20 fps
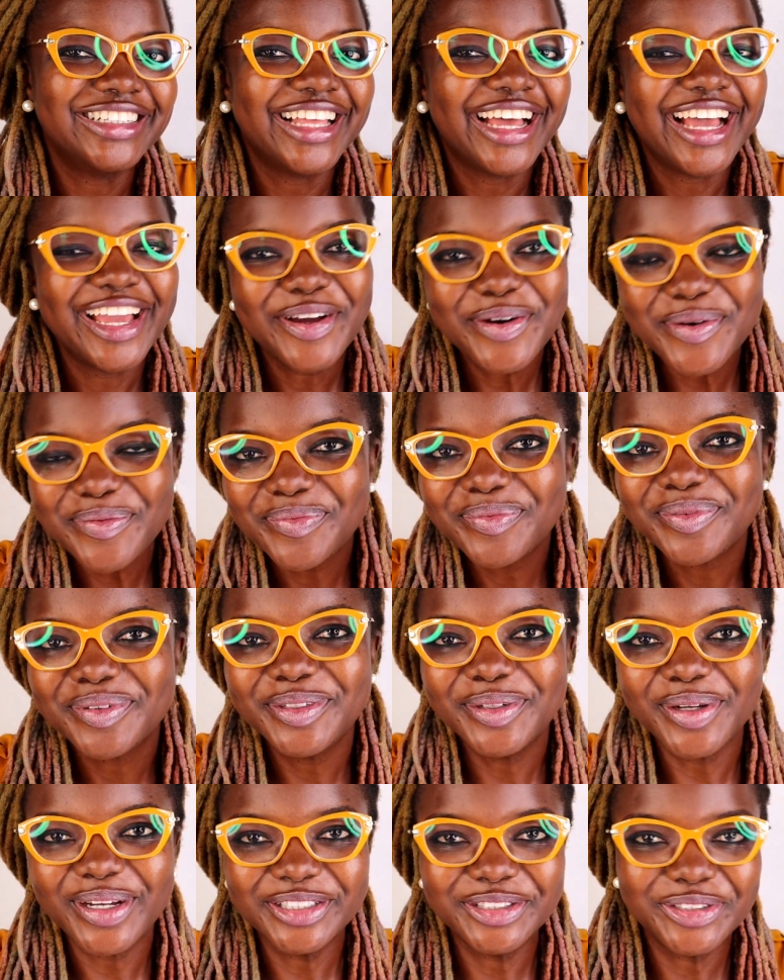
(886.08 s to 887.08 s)
I hope
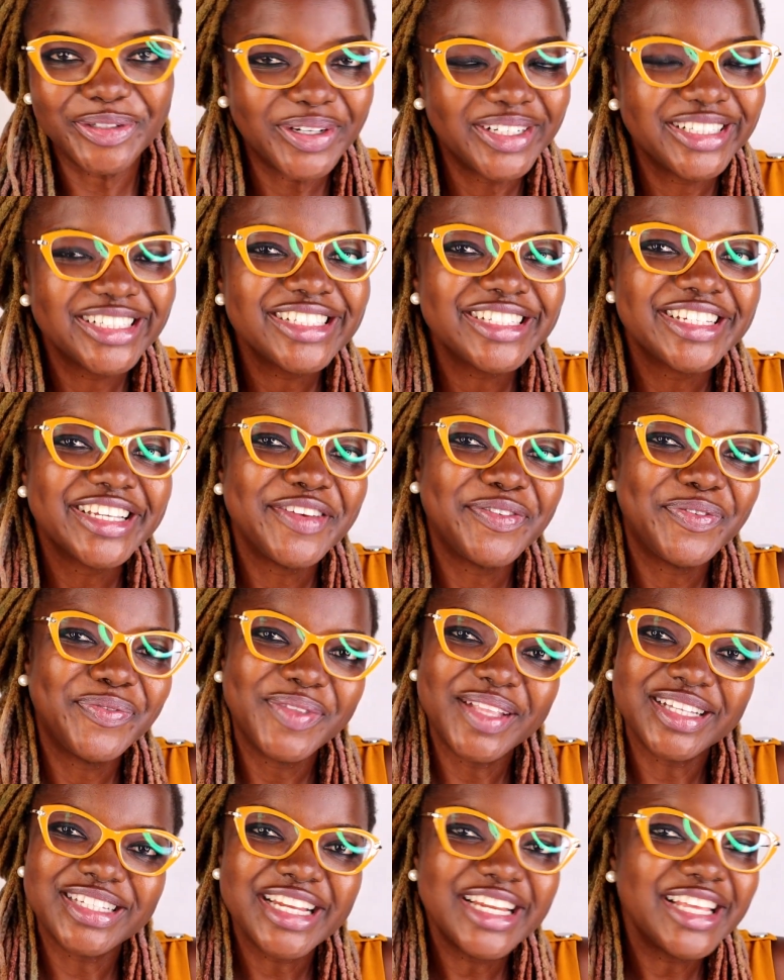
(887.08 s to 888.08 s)
you enjoyed it. If
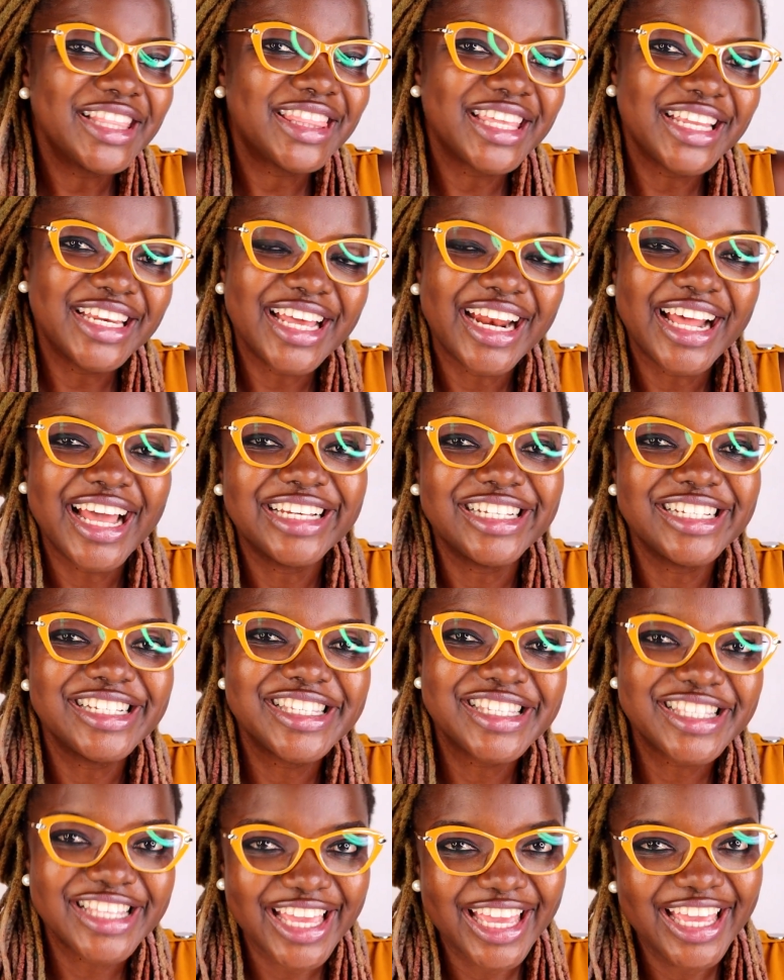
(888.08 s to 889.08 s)
there's anything that I didn't
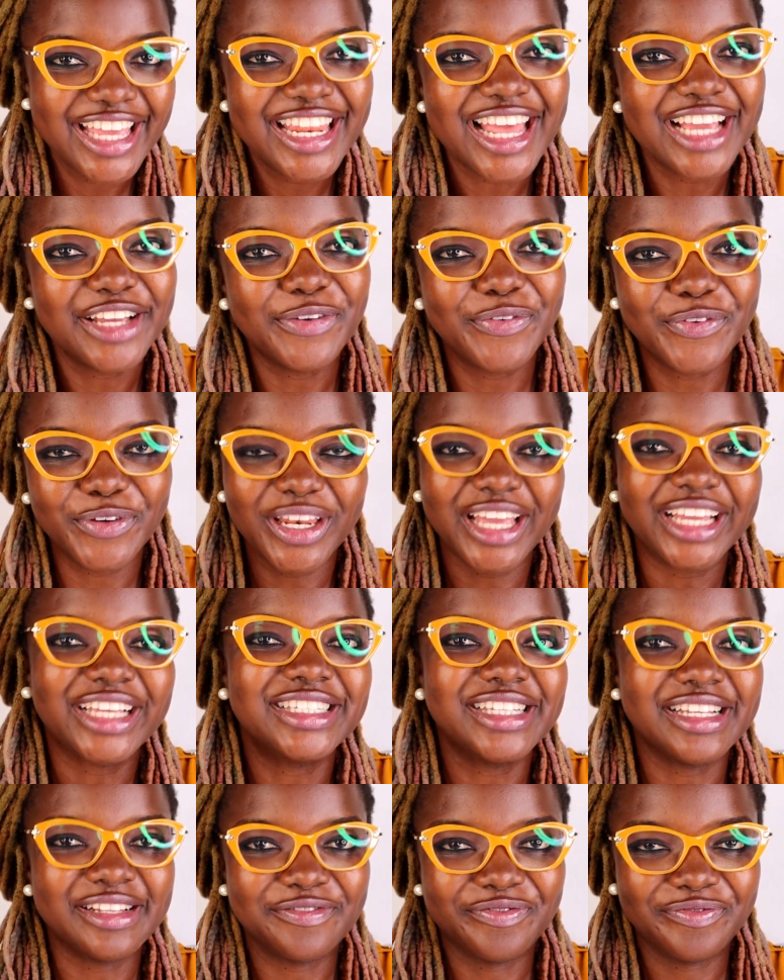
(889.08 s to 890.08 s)
say that you feel like
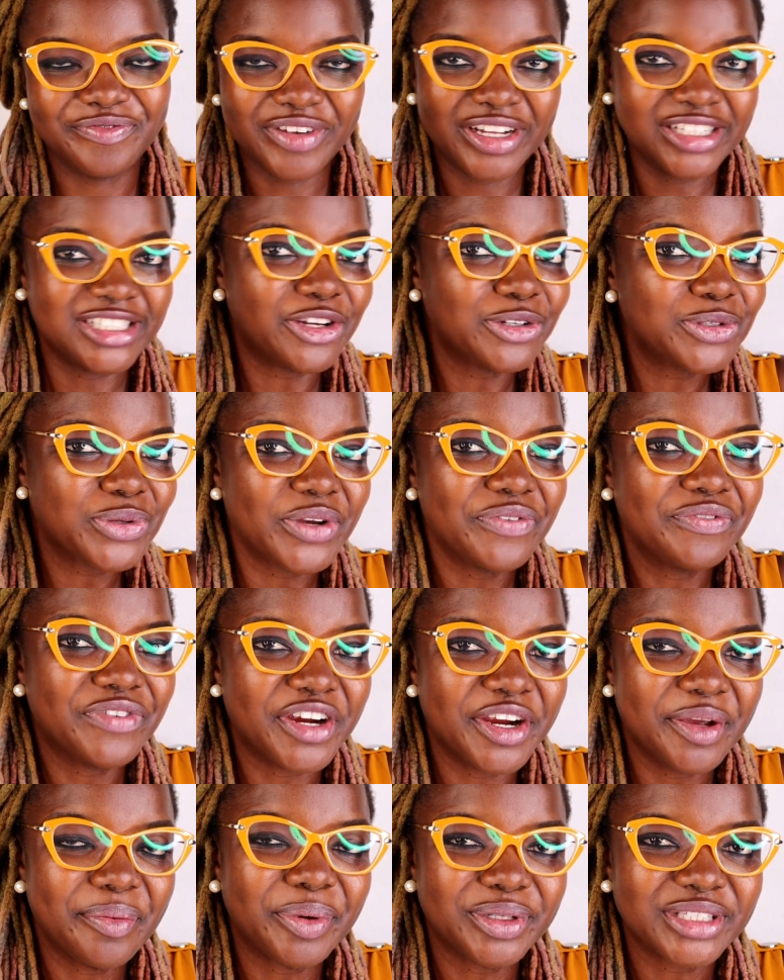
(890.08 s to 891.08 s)
it's also a
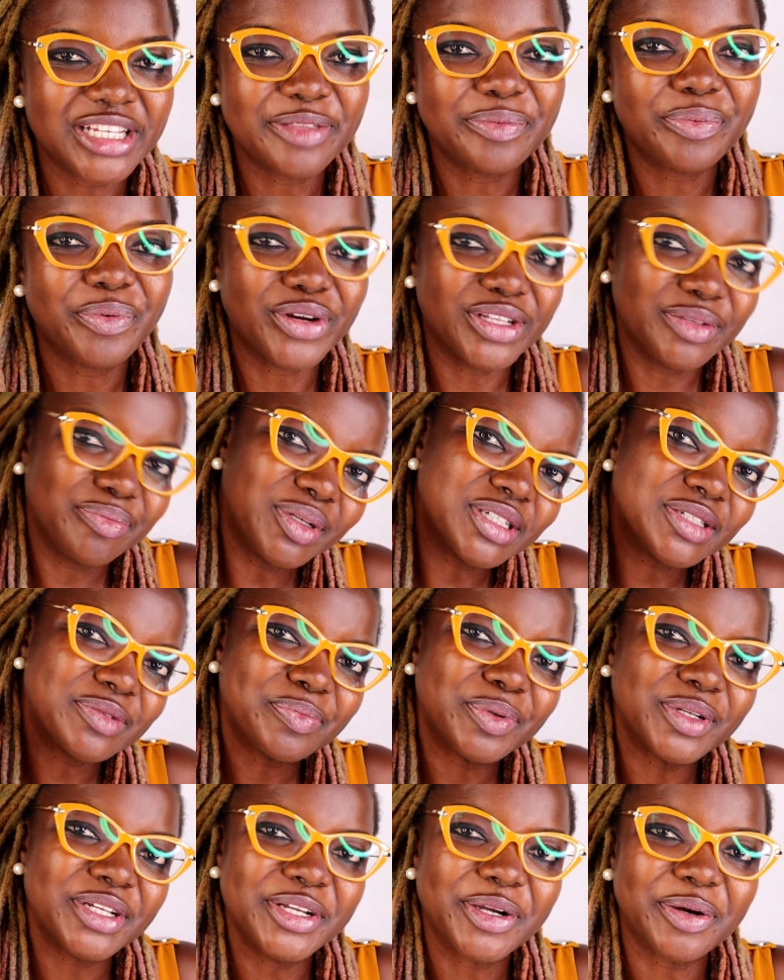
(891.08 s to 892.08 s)
very important point, please
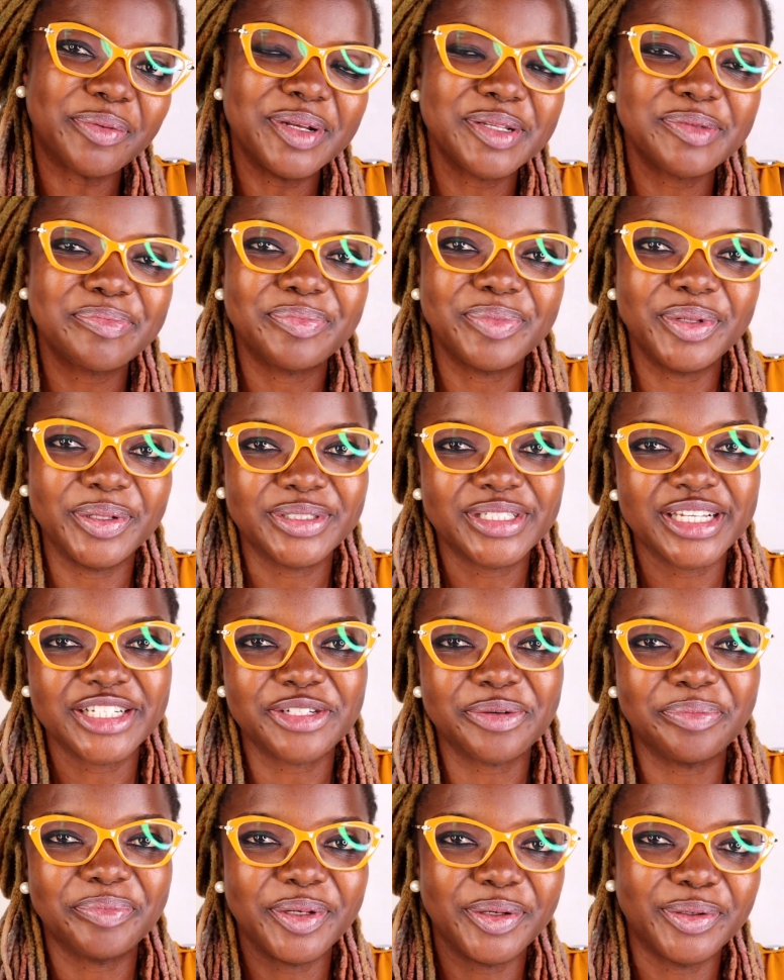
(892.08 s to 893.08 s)
put in comment
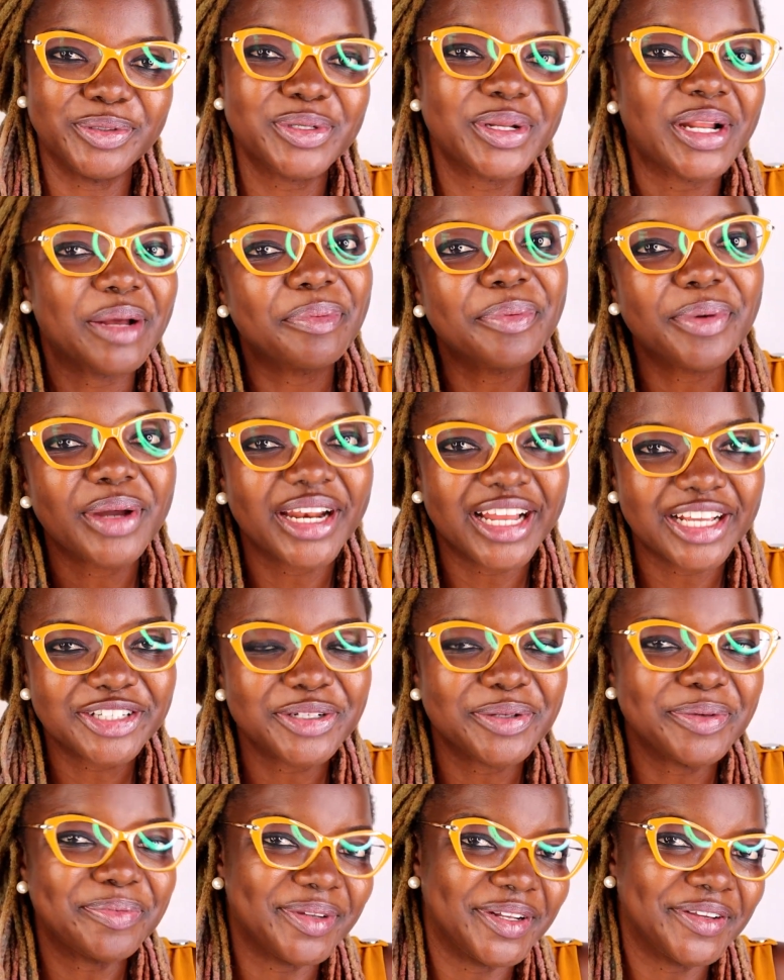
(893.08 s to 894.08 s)
section below so that we can
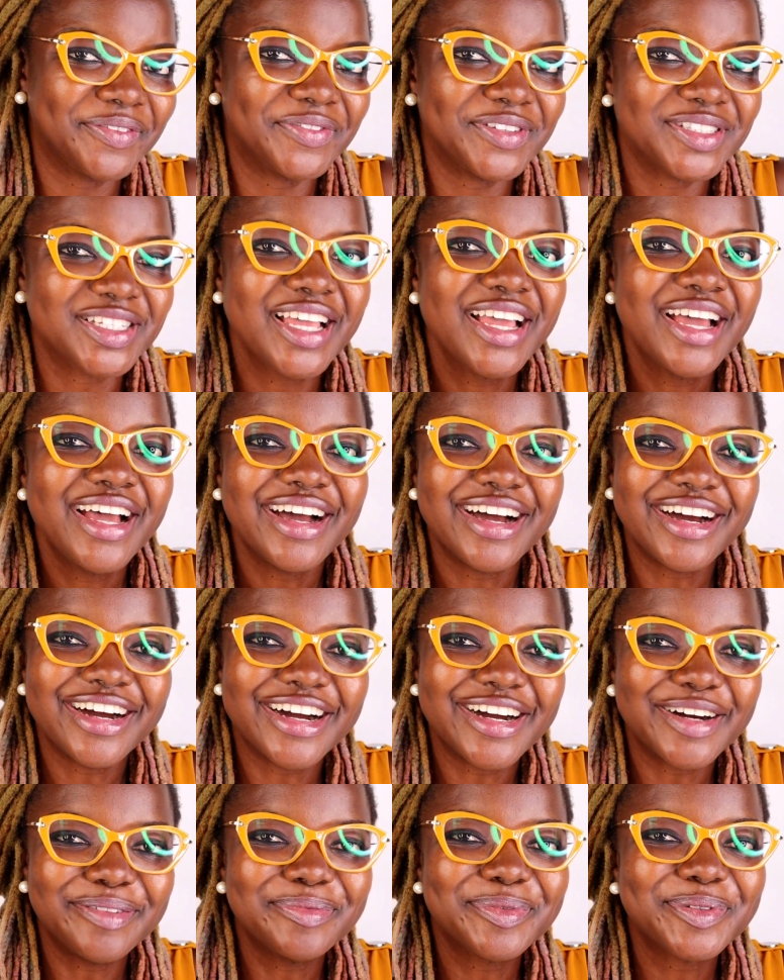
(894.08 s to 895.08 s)
actually
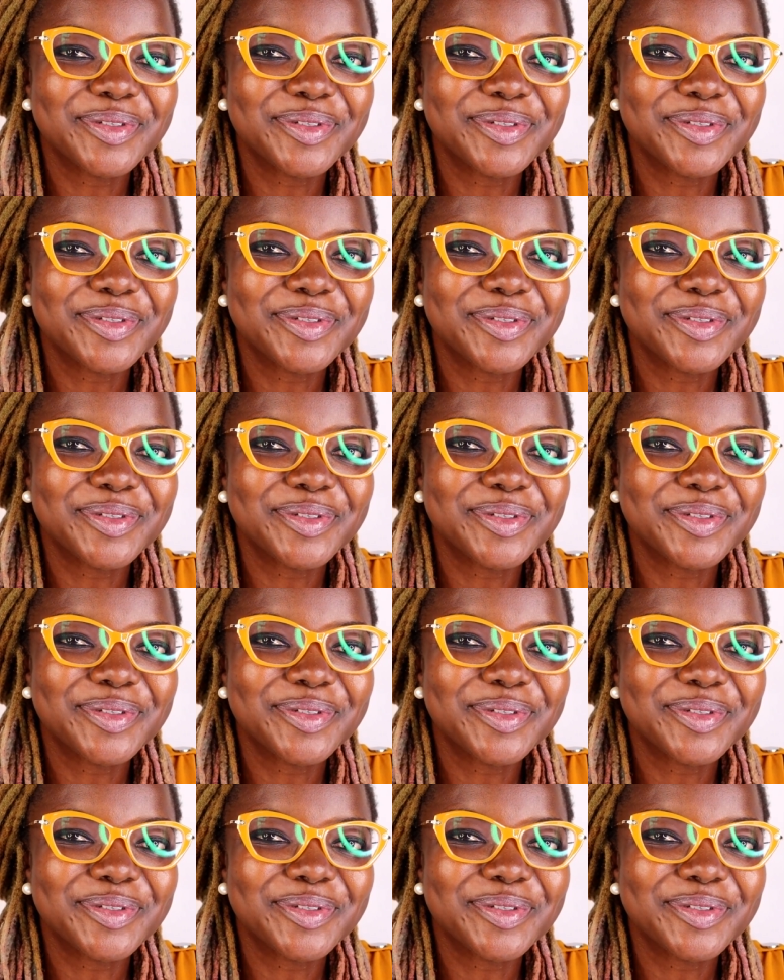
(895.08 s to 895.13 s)
benefit.